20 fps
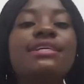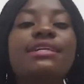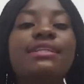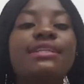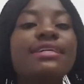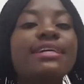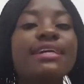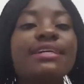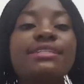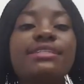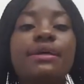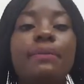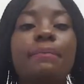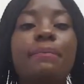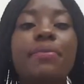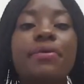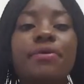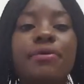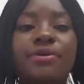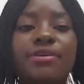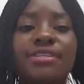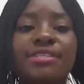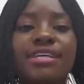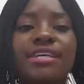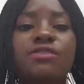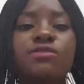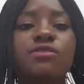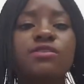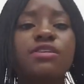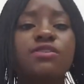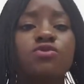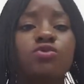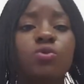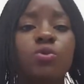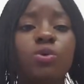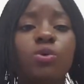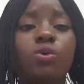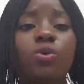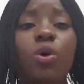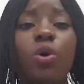It is a process that you
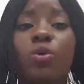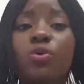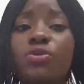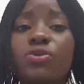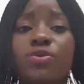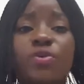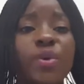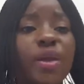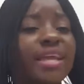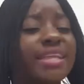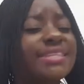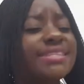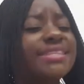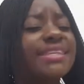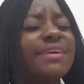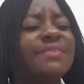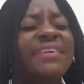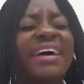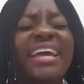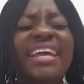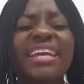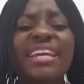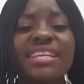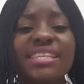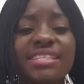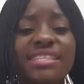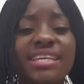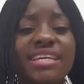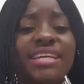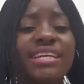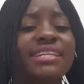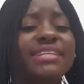will go through. It's never easy.